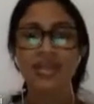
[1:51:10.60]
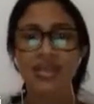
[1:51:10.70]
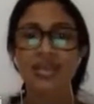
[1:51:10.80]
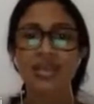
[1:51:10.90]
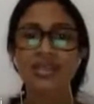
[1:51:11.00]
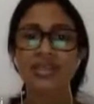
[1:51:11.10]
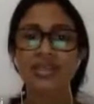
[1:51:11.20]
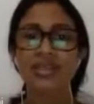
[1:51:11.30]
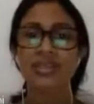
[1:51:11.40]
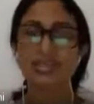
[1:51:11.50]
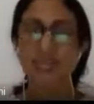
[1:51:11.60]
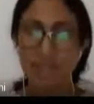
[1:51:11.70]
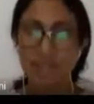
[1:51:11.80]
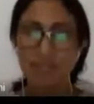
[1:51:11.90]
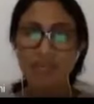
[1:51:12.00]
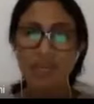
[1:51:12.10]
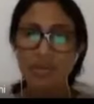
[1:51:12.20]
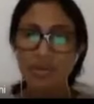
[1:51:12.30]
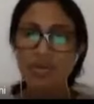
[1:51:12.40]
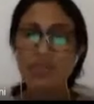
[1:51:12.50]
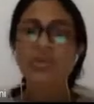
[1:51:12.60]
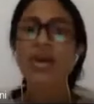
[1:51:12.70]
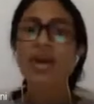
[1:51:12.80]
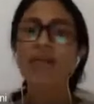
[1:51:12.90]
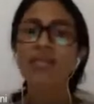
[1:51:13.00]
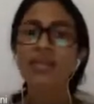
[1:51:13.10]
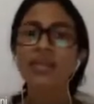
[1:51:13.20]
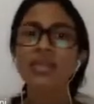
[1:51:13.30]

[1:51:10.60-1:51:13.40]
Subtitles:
Right? We are not going to have a